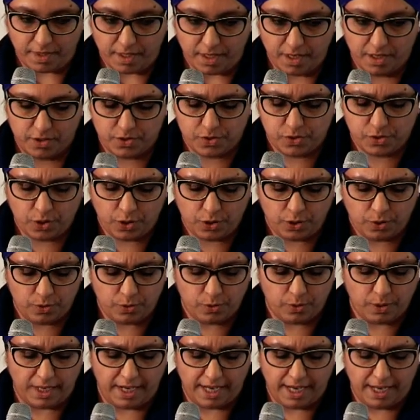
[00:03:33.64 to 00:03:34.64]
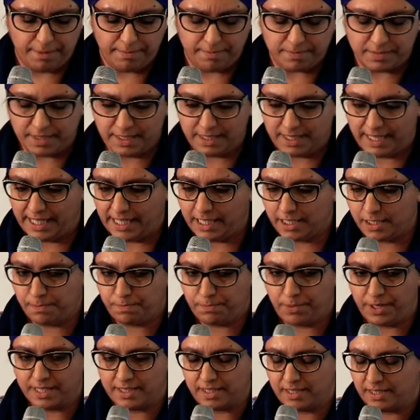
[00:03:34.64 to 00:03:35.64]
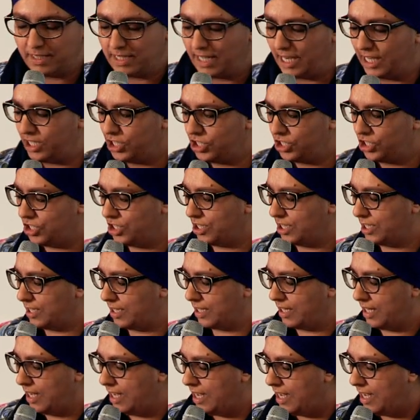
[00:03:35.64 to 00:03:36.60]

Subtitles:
So today's presentation,